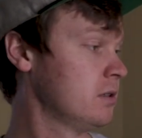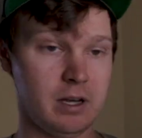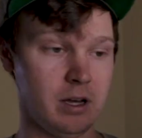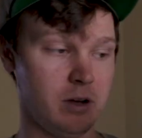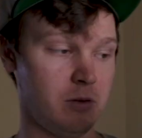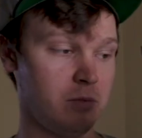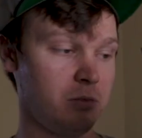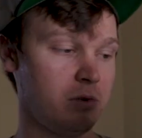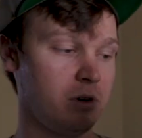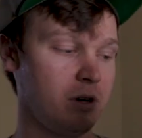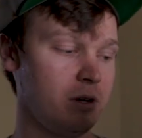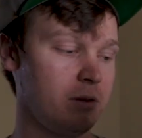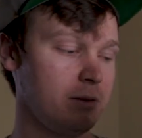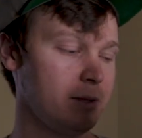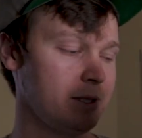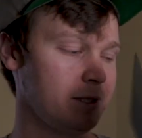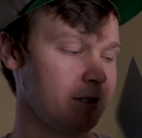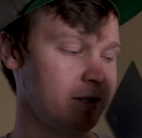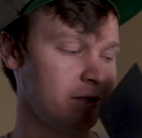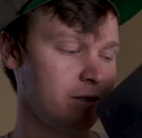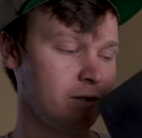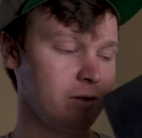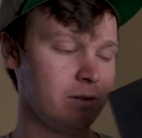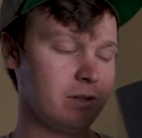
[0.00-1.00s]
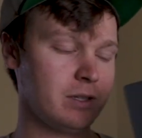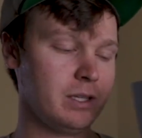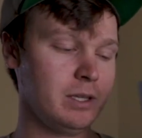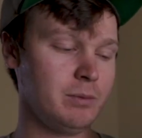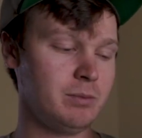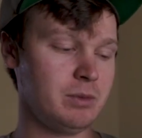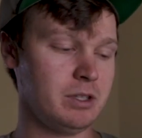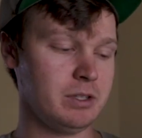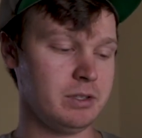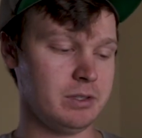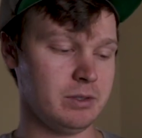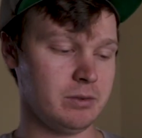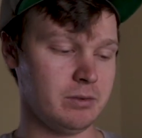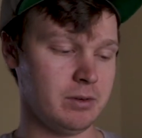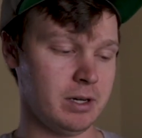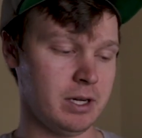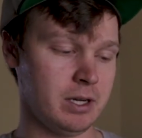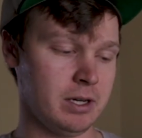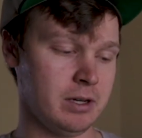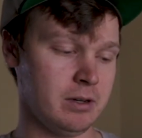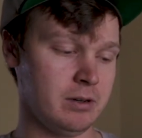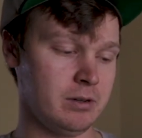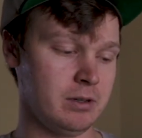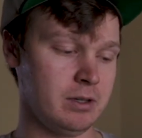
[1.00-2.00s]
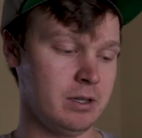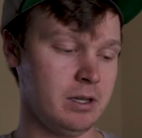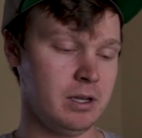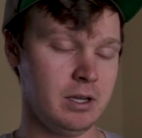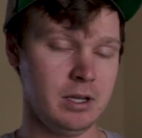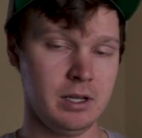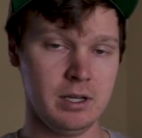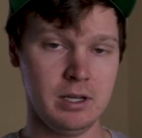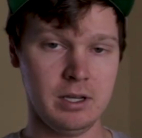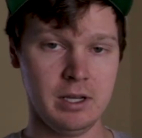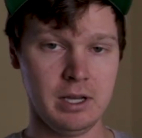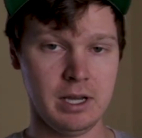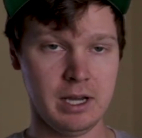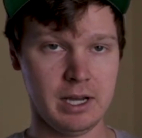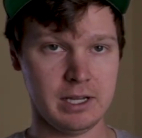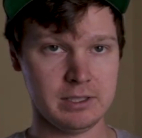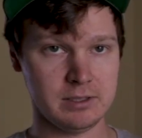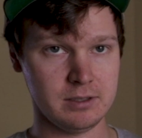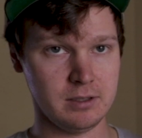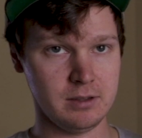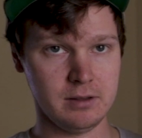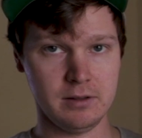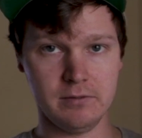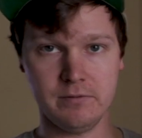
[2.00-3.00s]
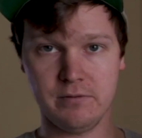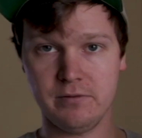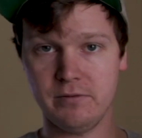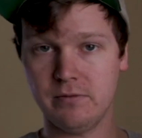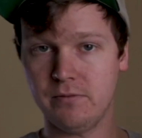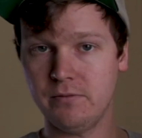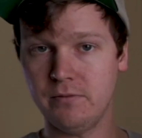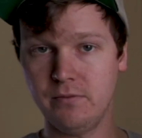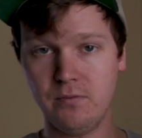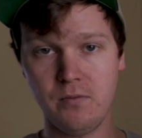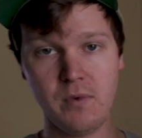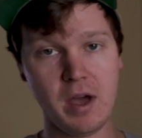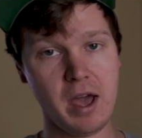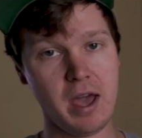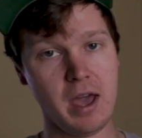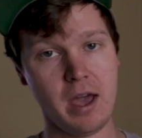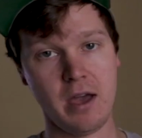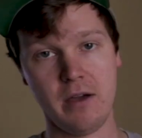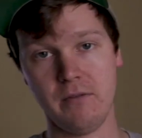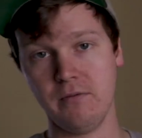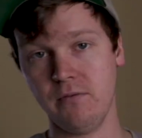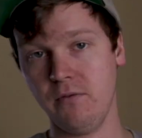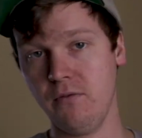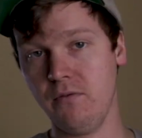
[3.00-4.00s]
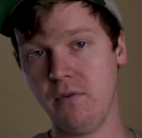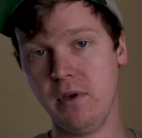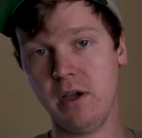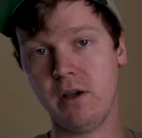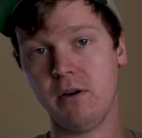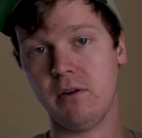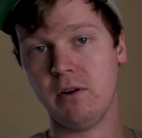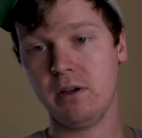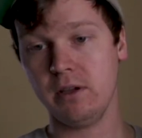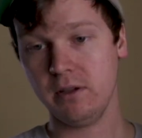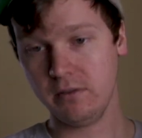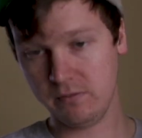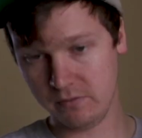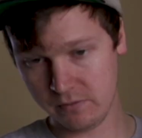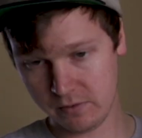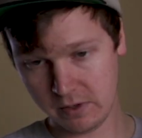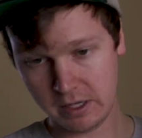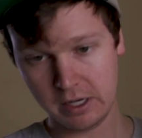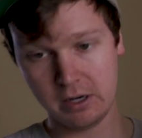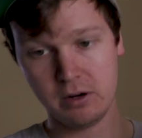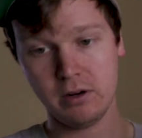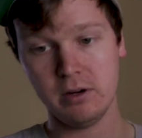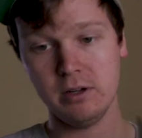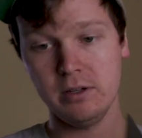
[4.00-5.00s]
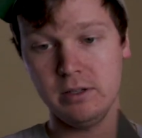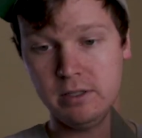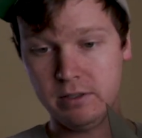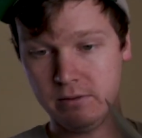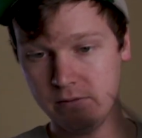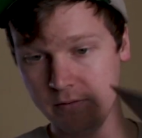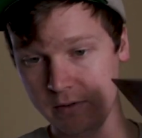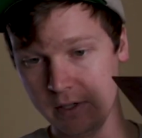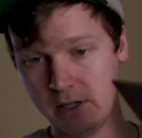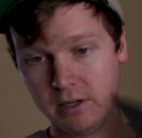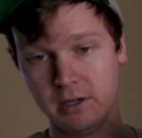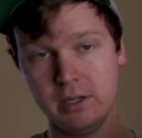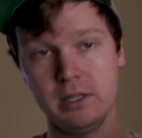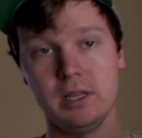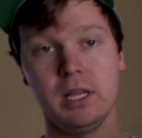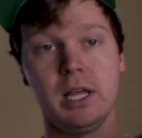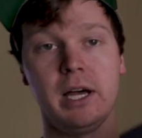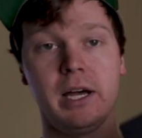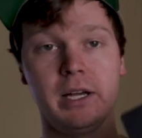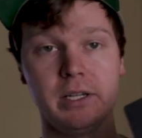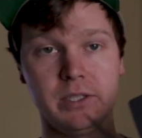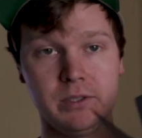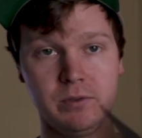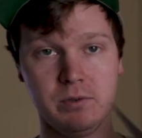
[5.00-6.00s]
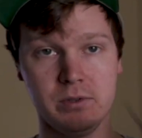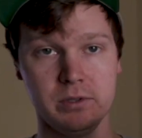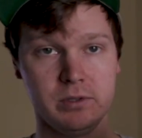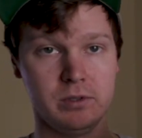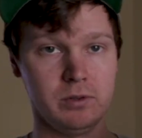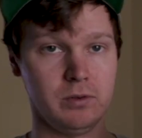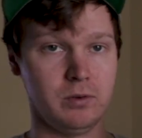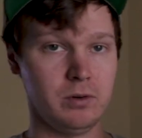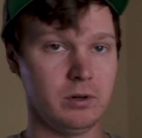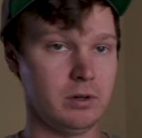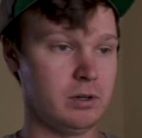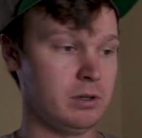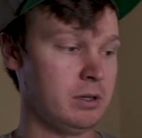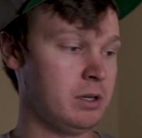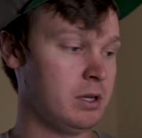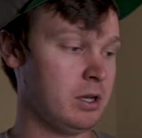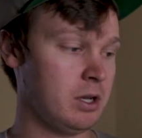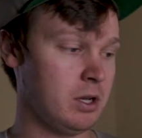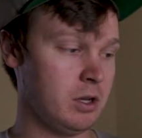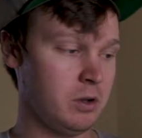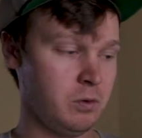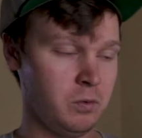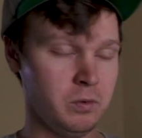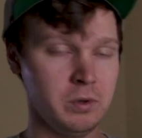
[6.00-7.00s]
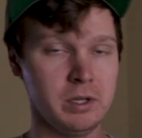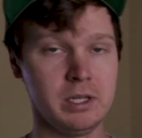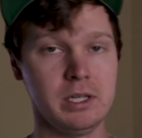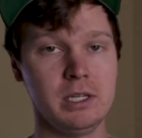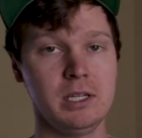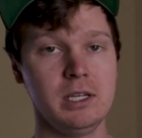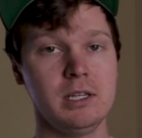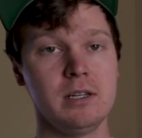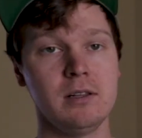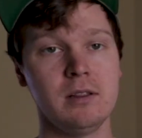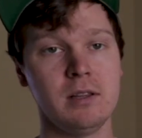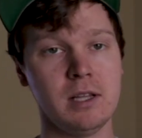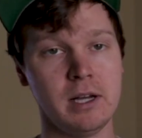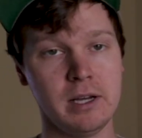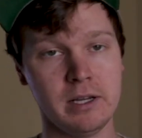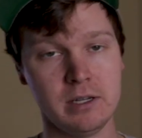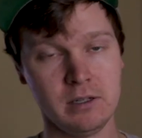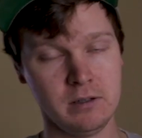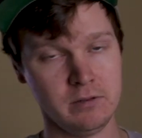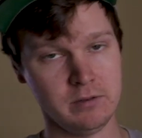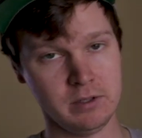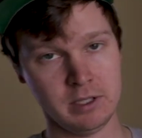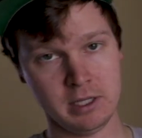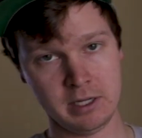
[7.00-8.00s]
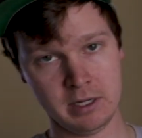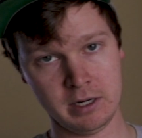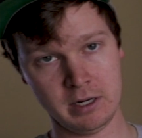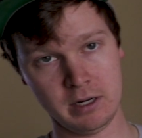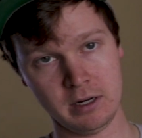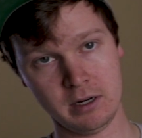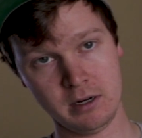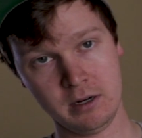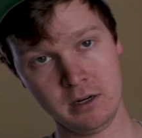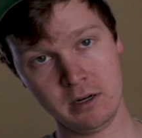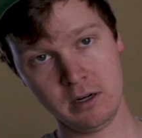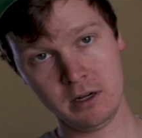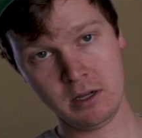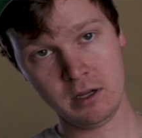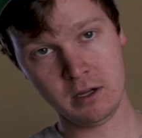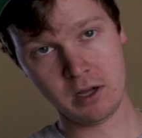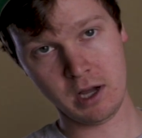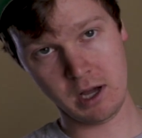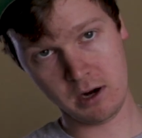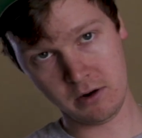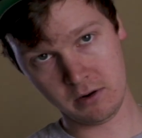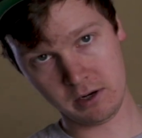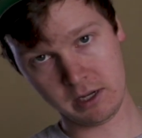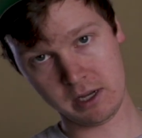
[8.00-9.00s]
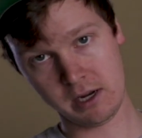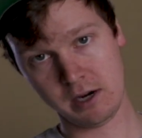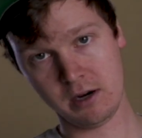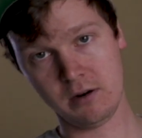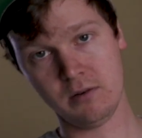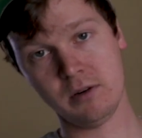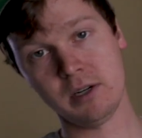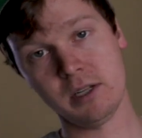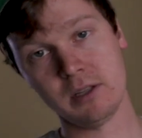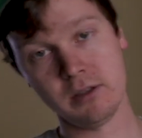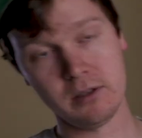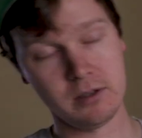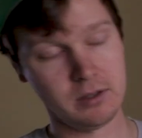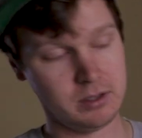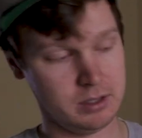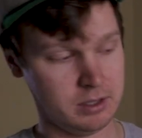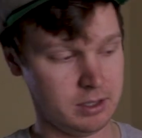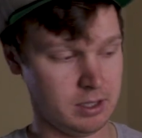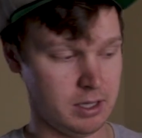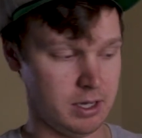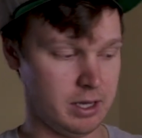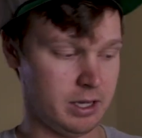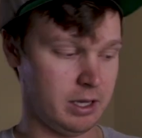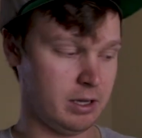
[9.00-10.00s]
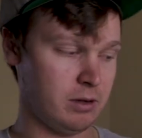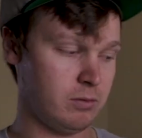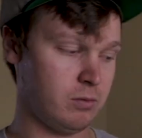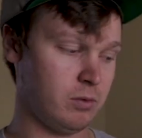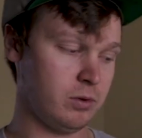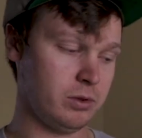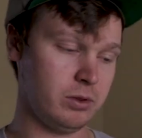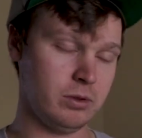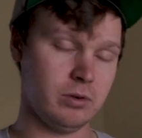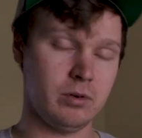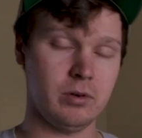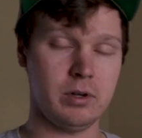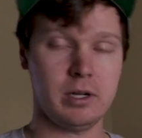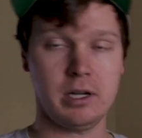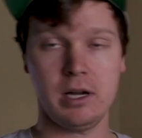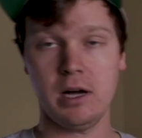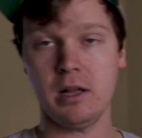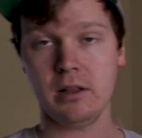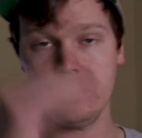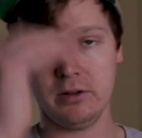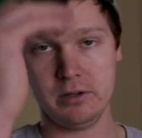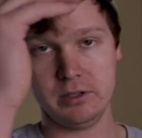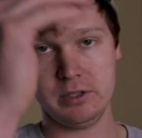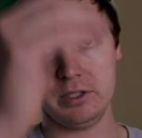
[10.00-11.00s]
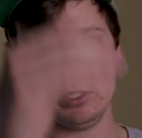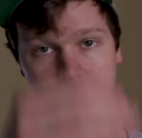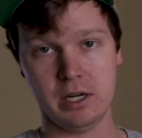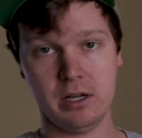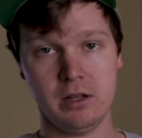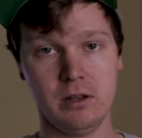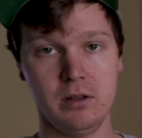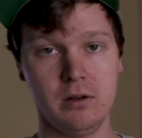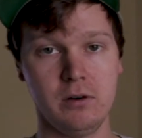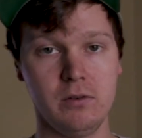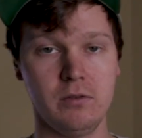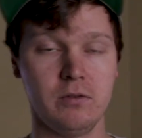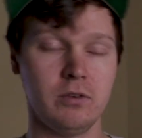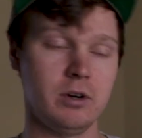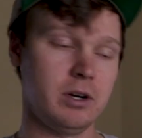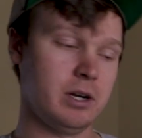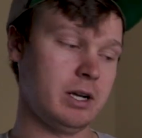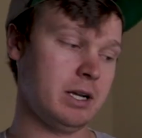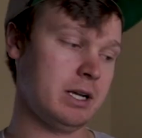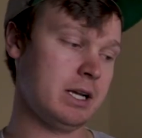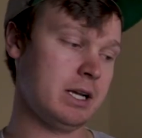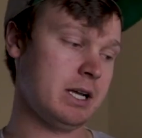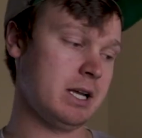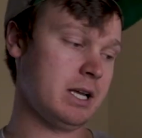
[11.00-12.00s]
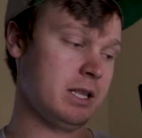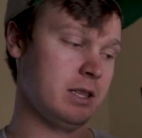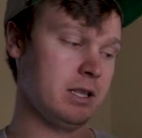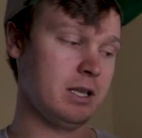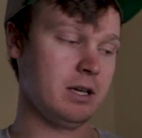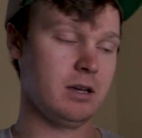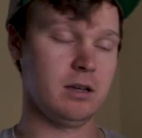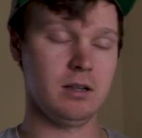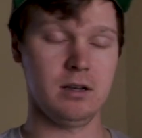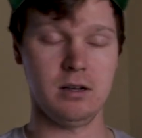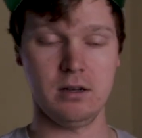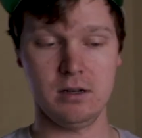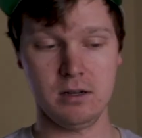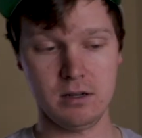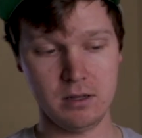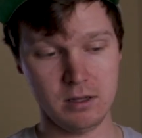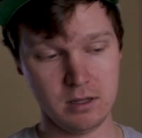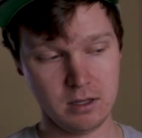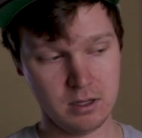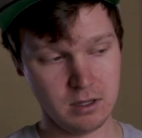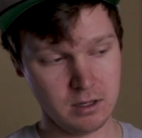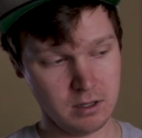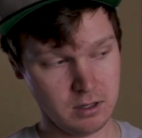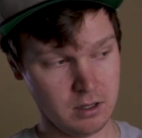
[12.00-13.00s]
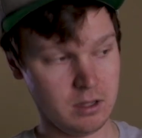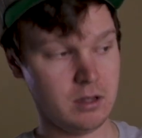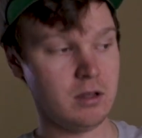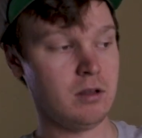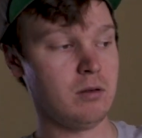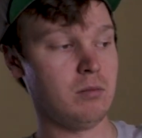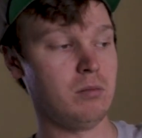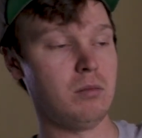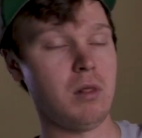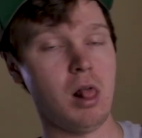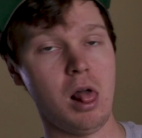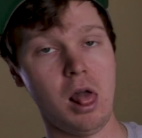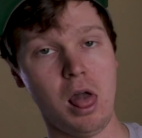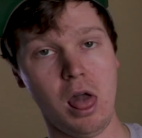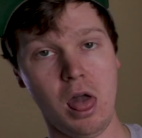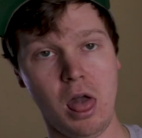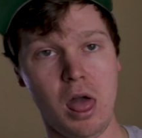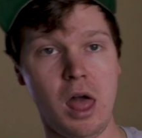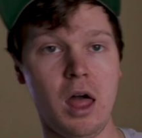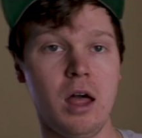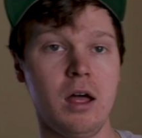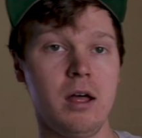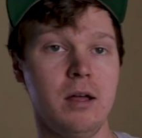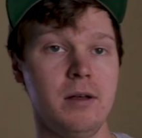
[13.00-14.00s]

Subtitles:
I'll probably still keep these around as a very, very, very last resort. We need a light over there. I don't care what it looks like. We'll throw a colored gel over it and then bleh.